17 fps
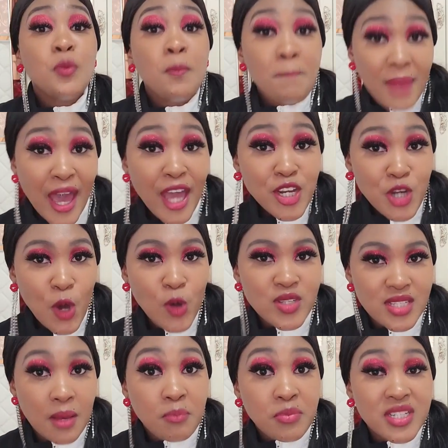You may
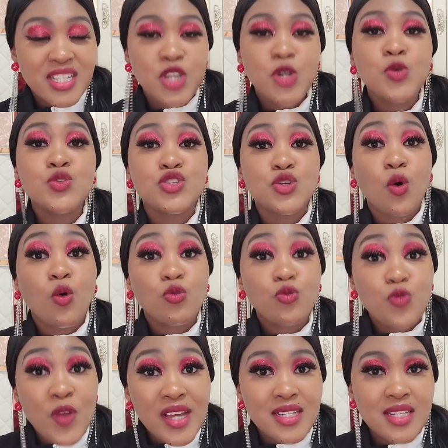know somebody who's
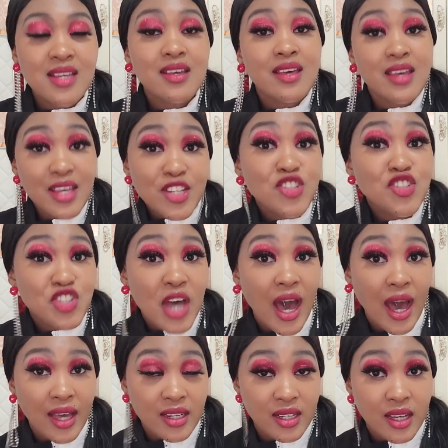already in
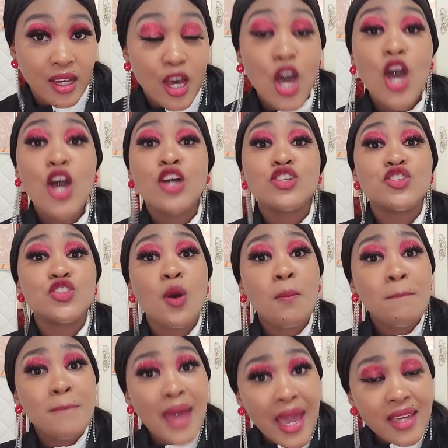China,
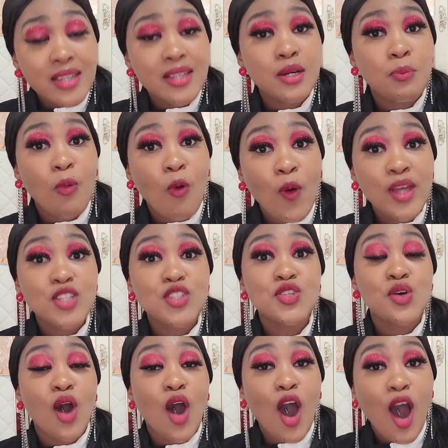so make it a
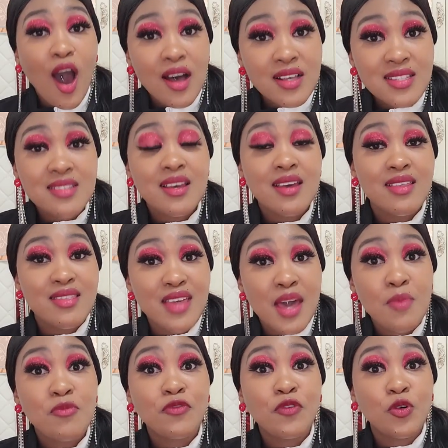point to ask
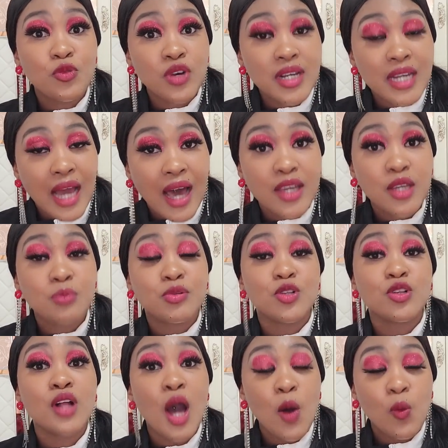them for
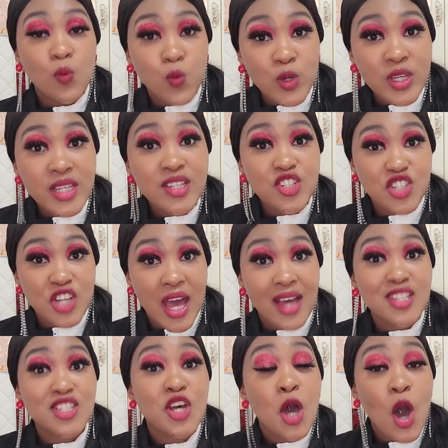reliable
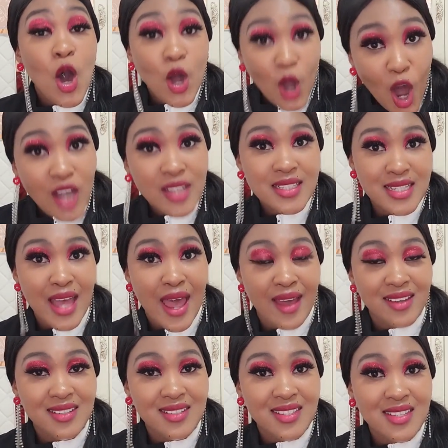WeChat
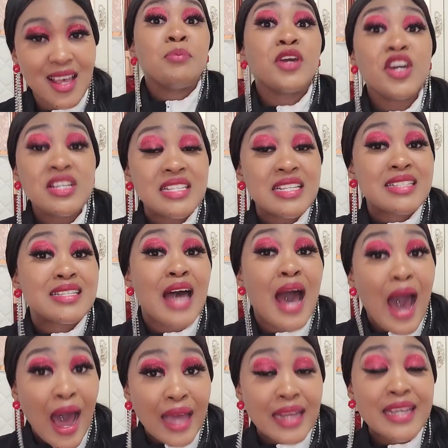contacts because
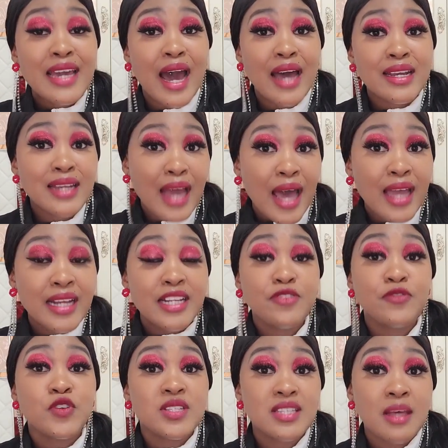it's highly
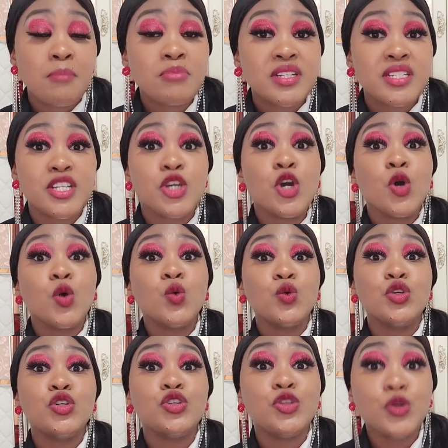unlikely for somebody
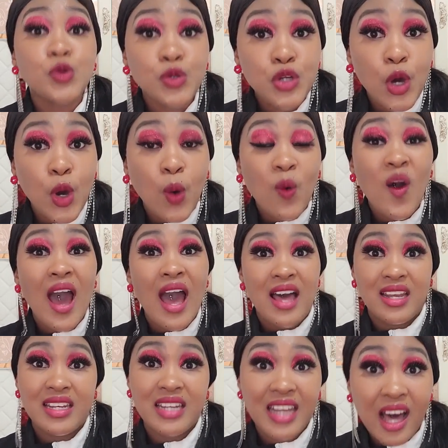who you know,
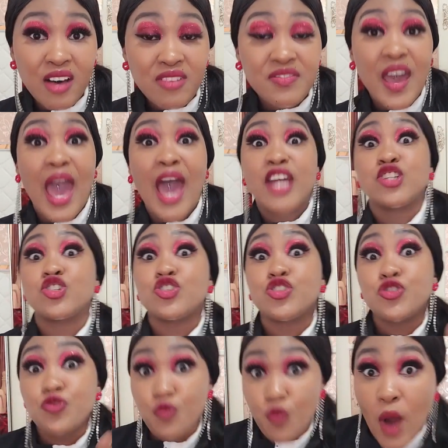love,
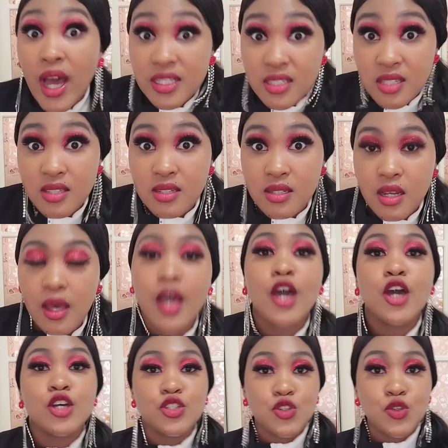and trust
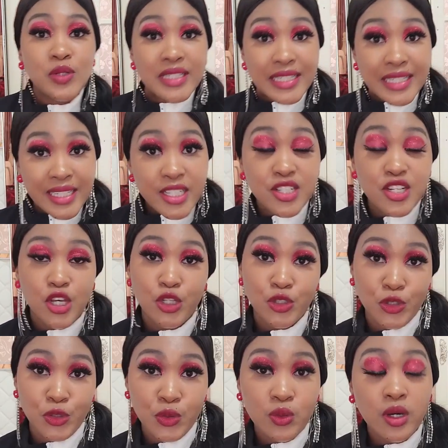to
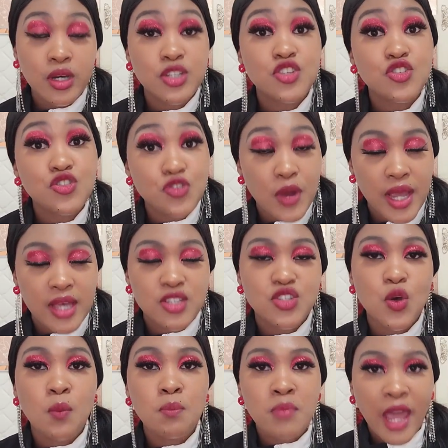lead you astray.
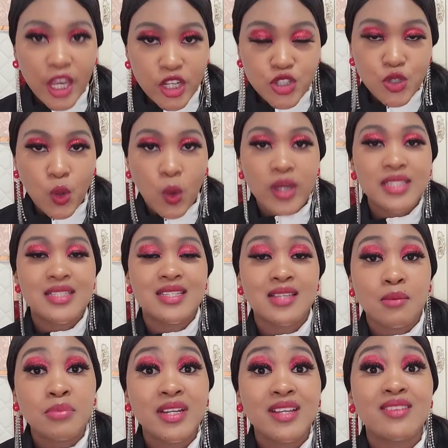So make sure
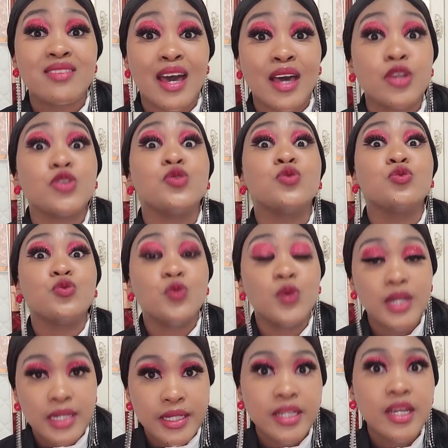it's somebody that you
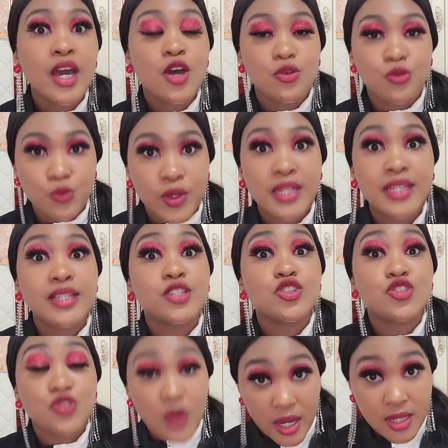really,
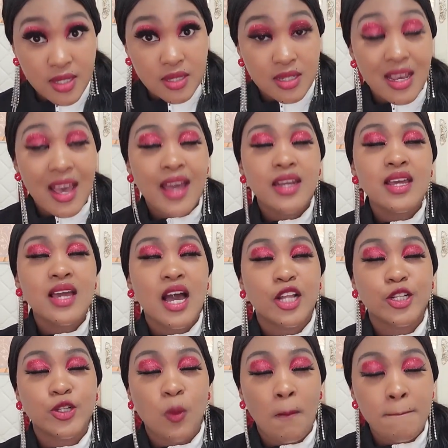really trust.
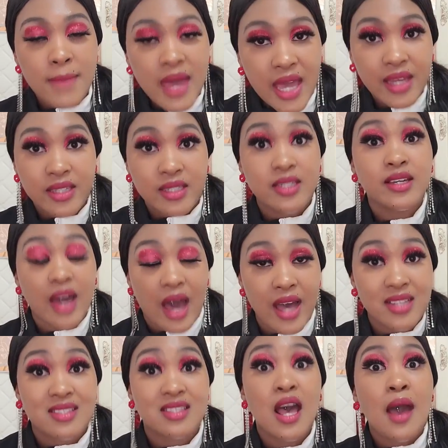you
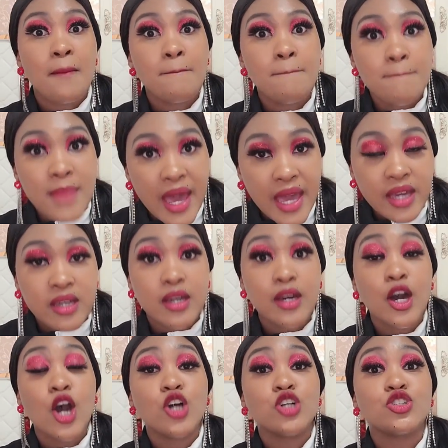Guys,
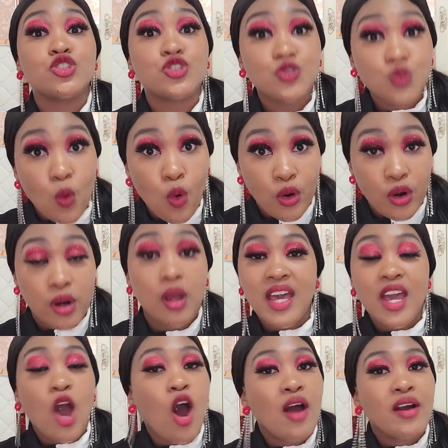make sure
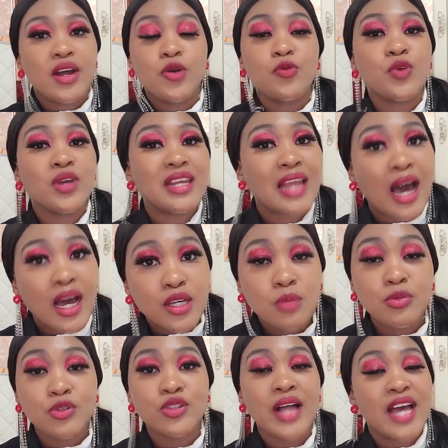they are a
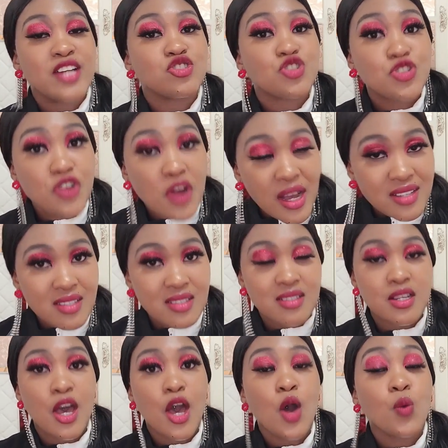reliable and
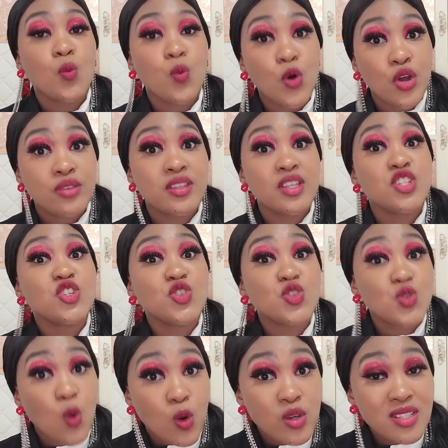trustworthy
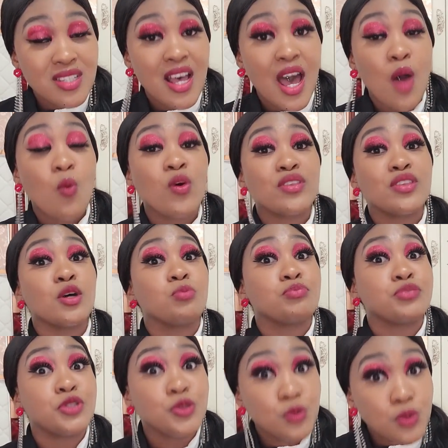source with
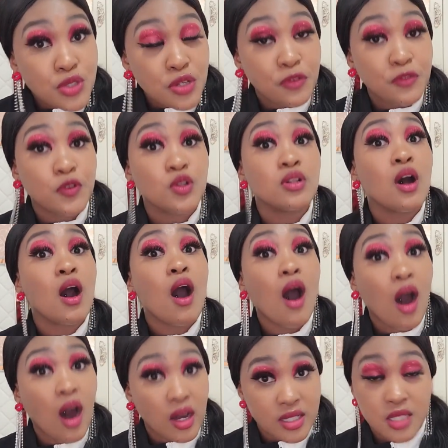a beautiful
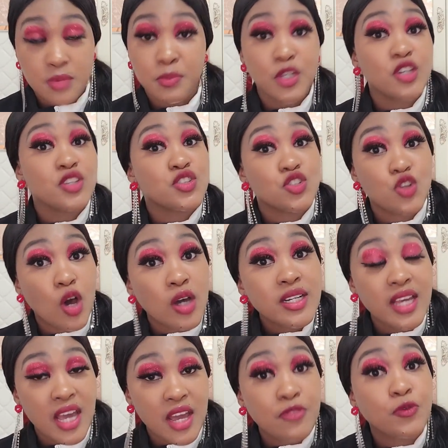heart because
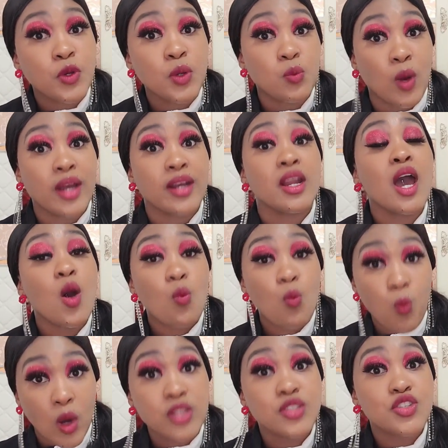not everyone
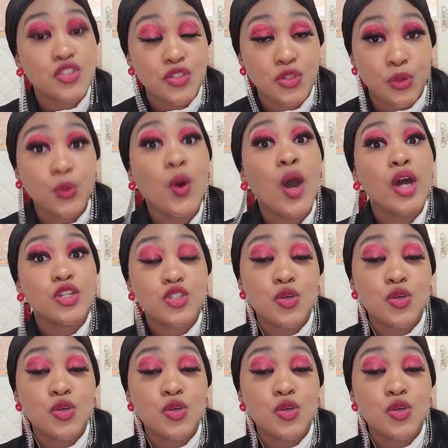wants you